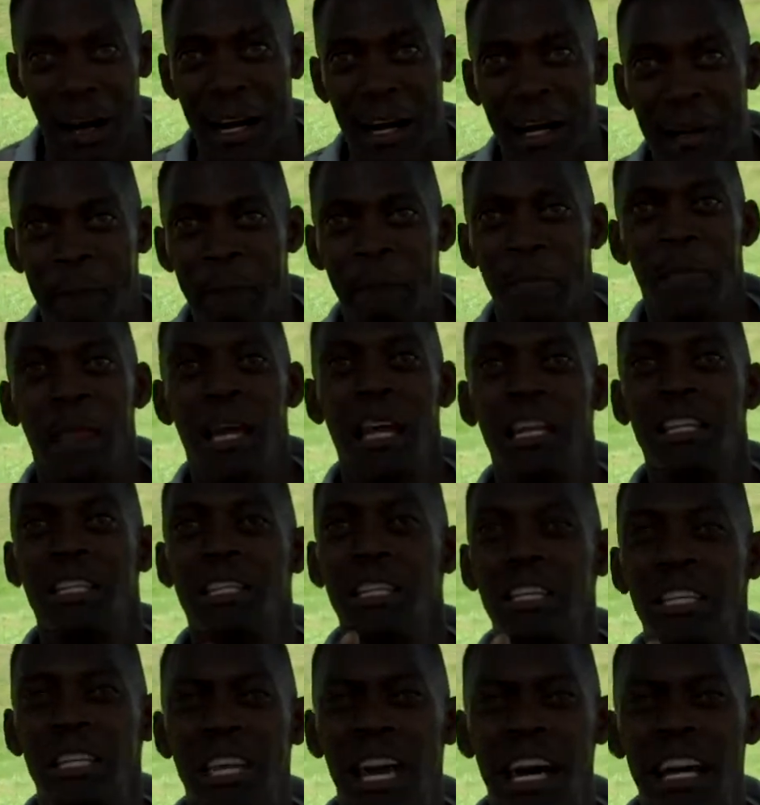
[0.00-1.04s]
it right,
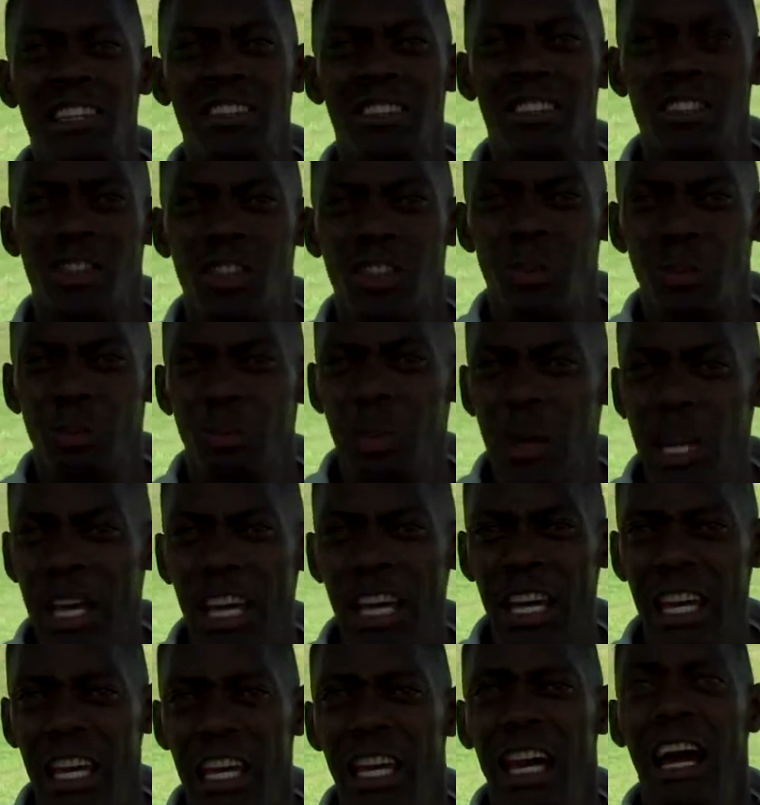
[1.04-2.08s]
to get to
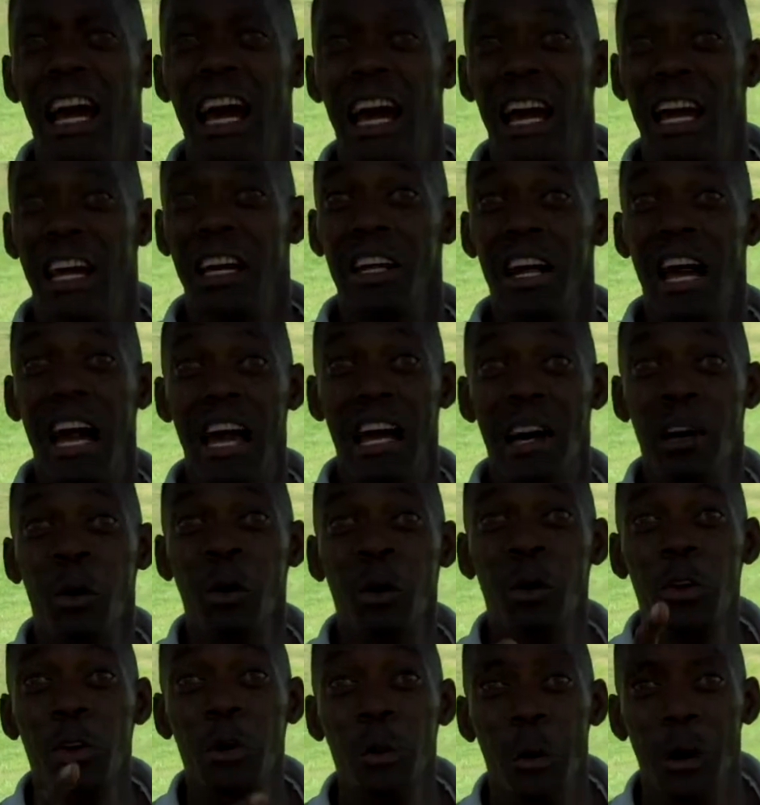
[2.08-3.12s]
be
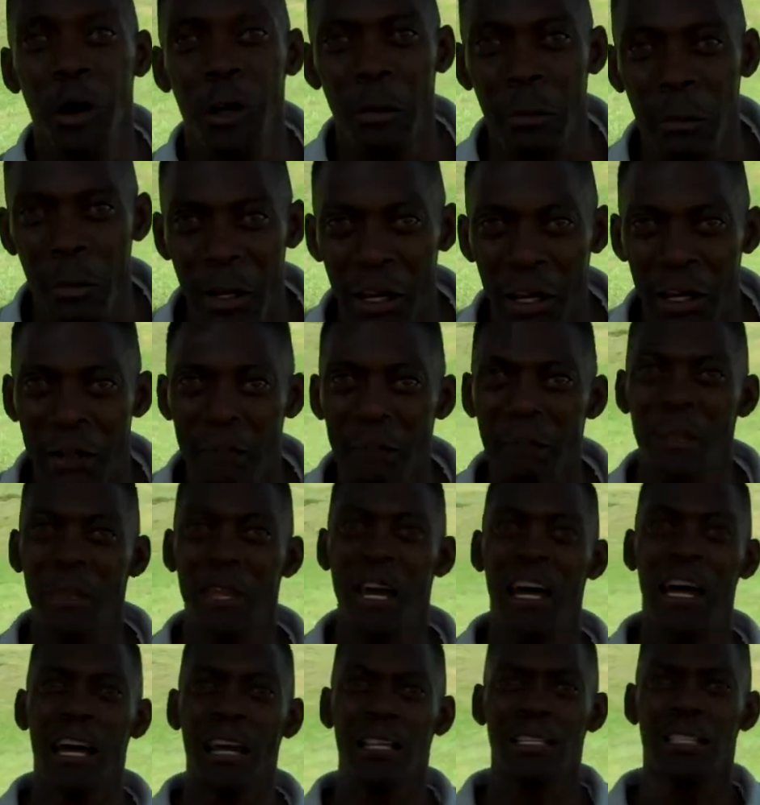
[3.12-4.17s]
who you want to be.
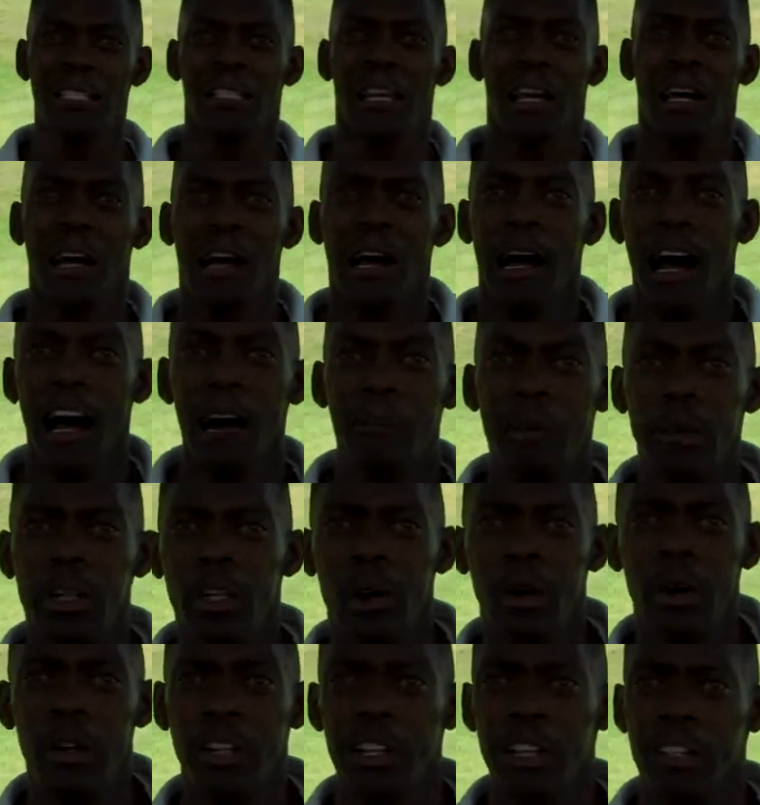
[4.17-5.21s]
Yes, I've been
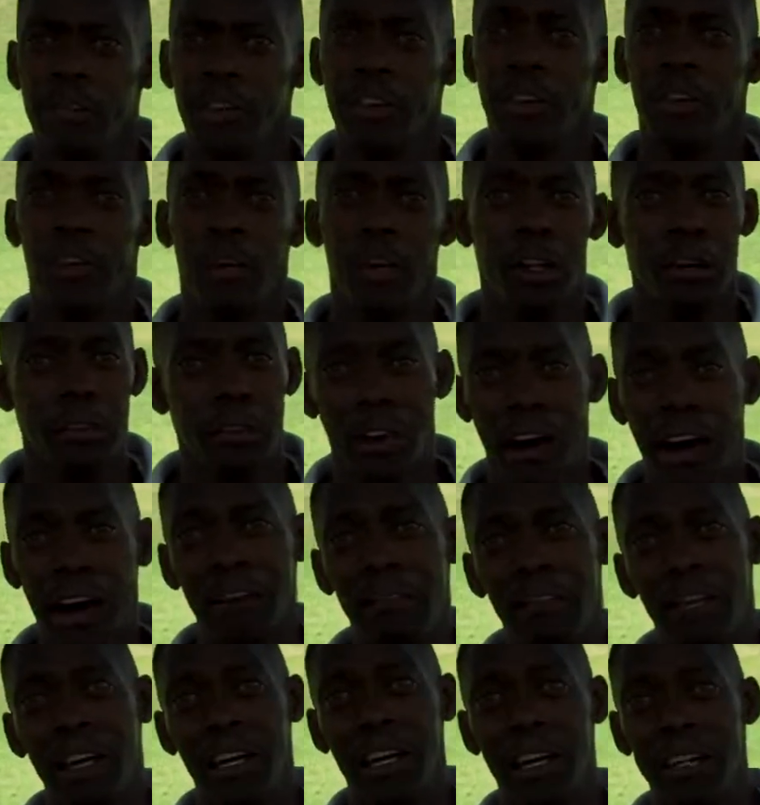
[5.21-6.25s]
doing this for
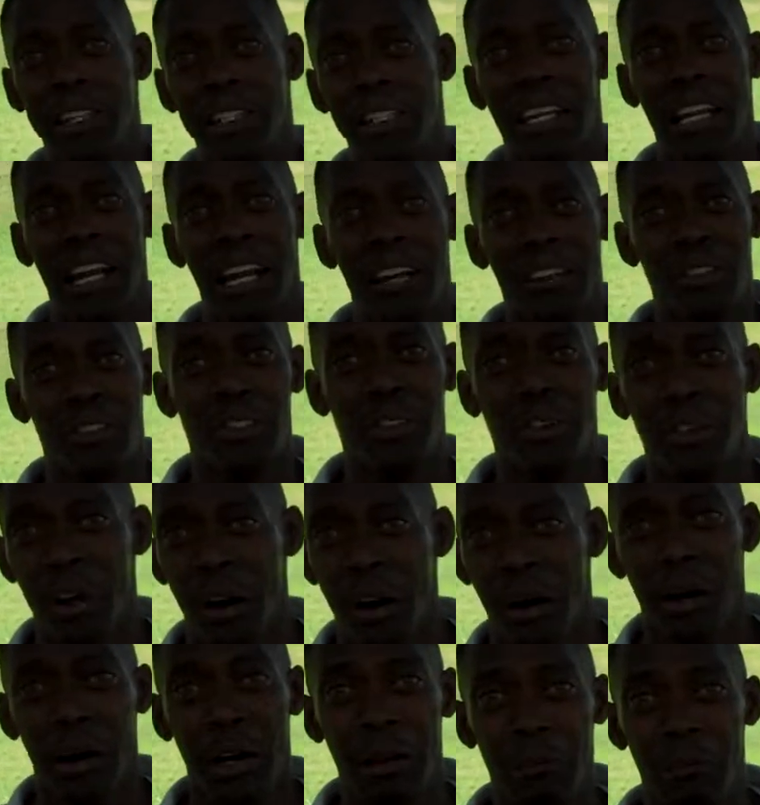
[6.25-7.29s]
35 years, and as you
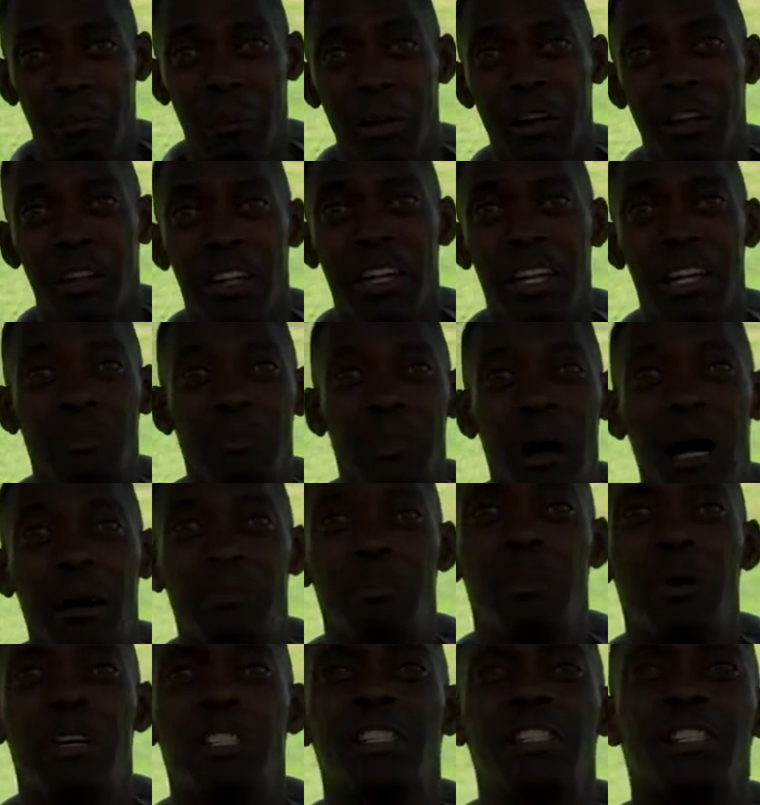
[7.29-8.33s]
know, in building my
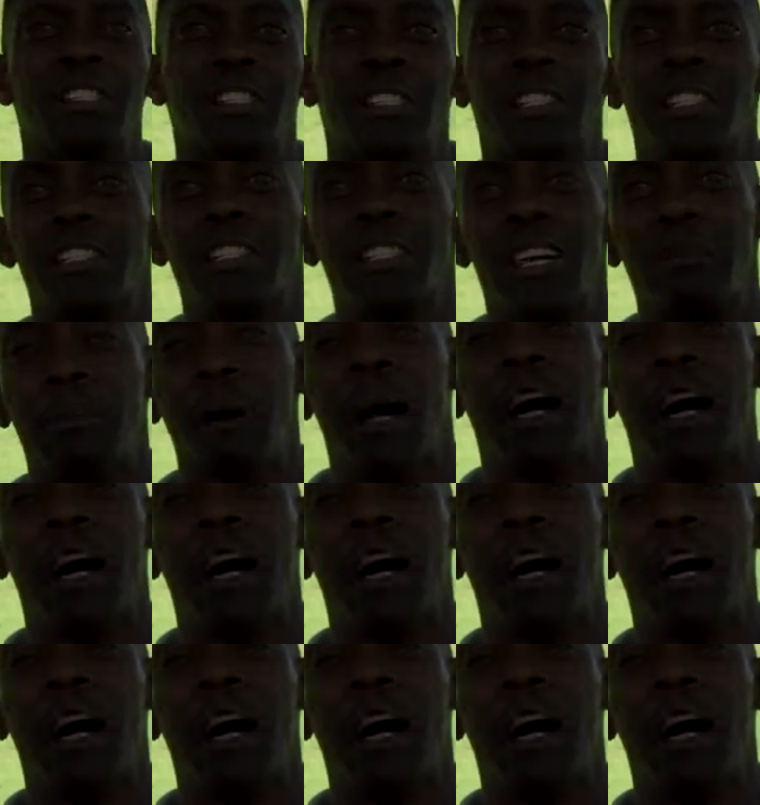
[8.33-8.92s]
businesses